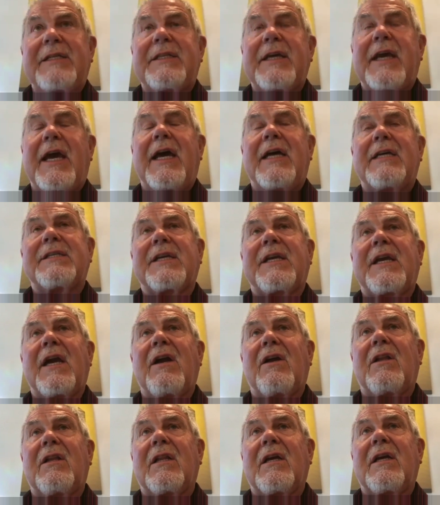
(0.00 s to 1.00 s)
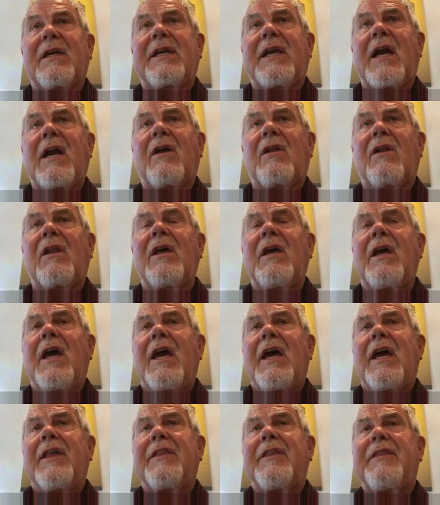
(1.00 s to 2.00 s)
to ask Carol,
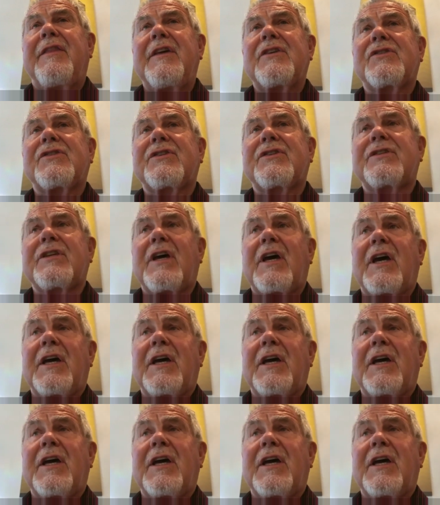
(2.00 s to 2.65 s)
this,